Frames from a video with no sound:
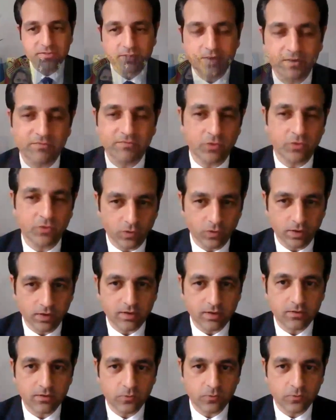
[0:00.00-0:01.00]
of the
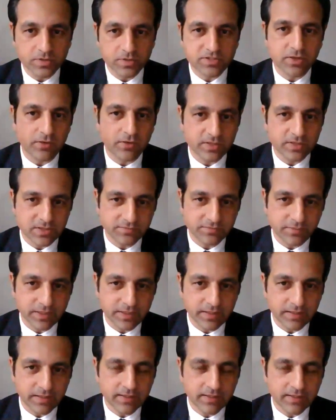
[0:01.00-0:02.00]
work was going to
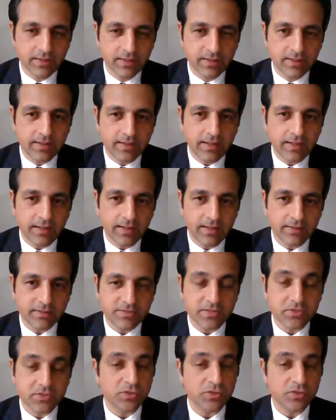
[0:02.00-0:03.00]
be
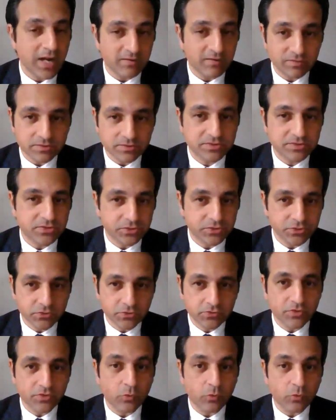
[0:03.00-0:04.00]
to travel
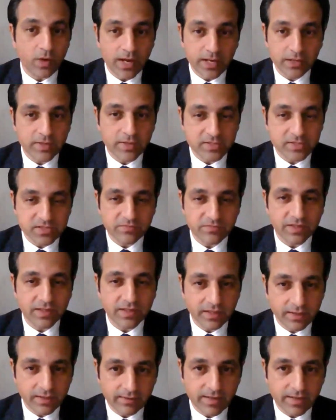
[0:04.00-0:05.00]
to the wineries of the
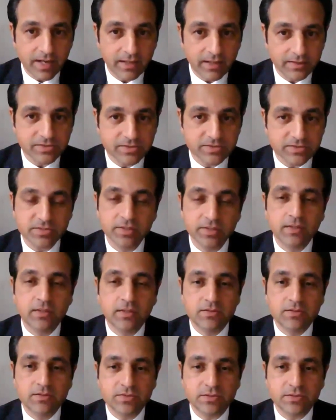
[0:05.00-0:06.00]
Canary Islands,
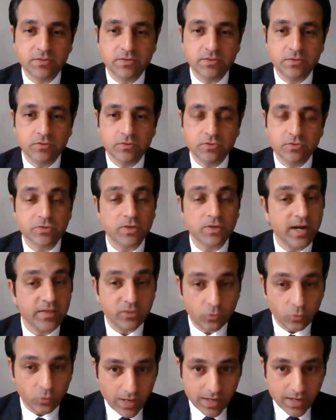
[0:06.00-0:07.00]
to try the
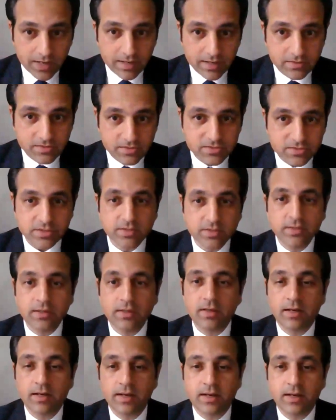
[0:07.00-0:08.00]
wines,
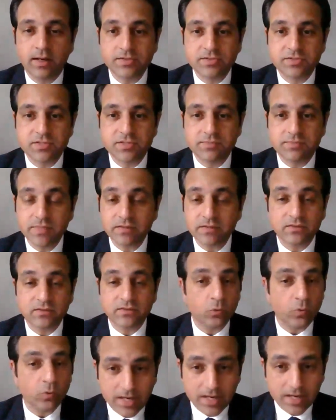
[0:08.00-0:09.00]
to meet the
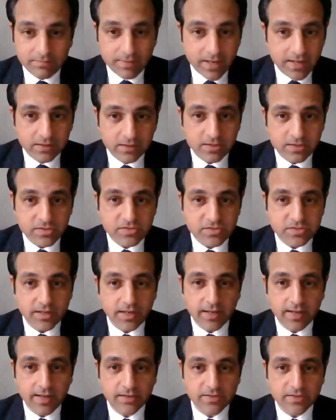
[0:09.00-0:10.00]
winemakers,
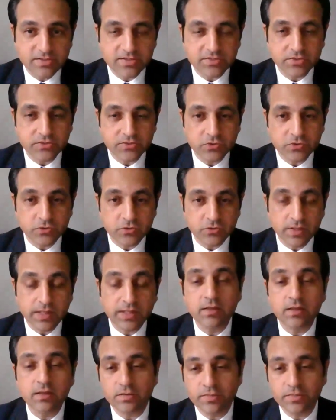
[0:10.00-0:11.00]
and to
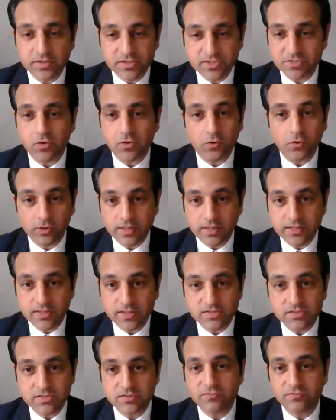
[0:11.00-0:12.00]
hear the
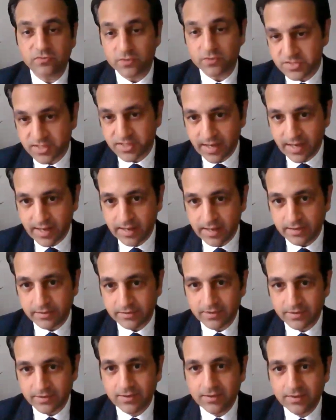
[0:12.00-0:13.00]
stories firsthand.
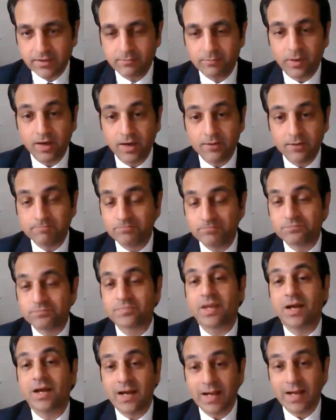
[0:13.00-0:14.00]
But
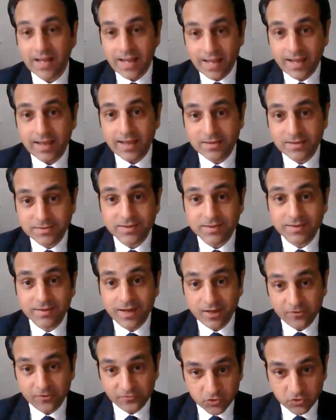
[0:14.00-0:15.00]
I had
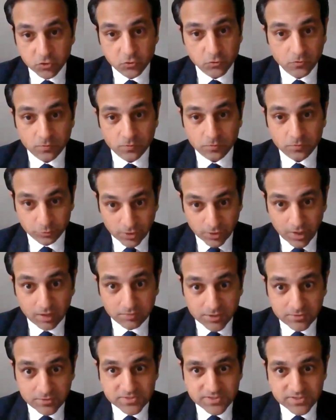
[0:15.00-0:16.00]
a few
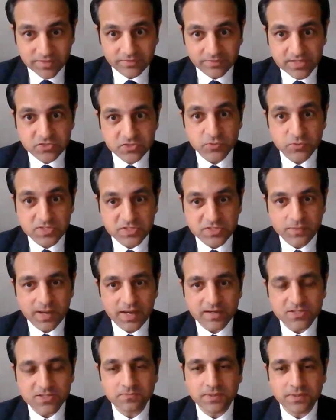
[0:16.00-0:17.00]
problems in this
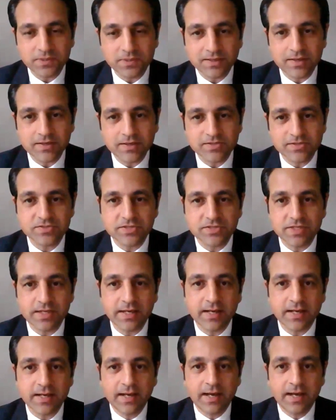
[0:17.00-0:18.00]
respect because
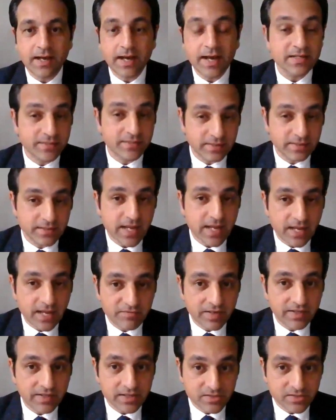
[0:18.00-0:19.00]
I didn't have
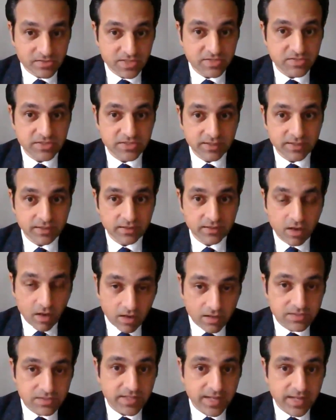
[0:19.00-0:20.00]
any existing
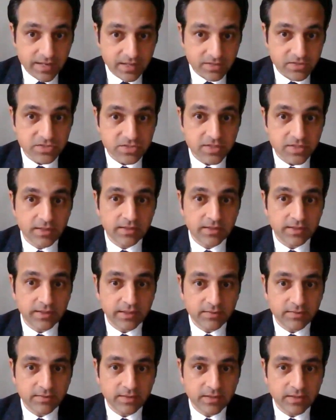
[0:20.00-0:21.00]
contacts
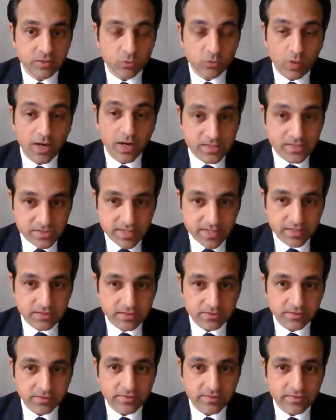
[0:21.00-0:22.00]
in the wine
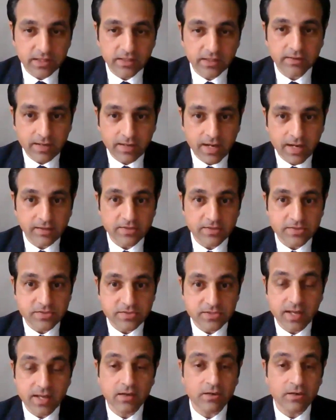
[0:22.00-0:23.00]
sector in the Canary Islands,
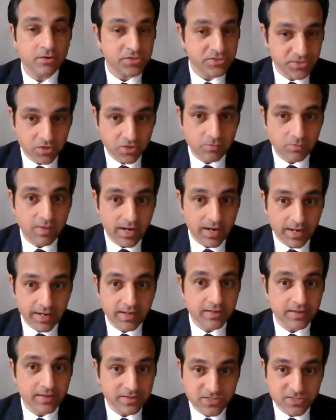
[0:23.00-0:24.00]
and also
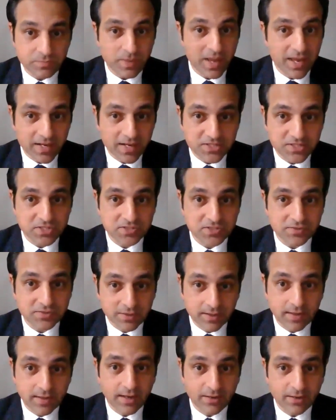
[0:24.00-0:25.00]
my Spanish,
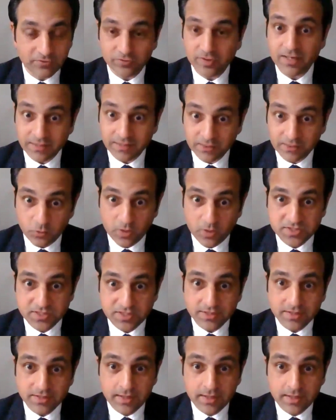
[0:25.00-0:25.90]
frankly, wasn't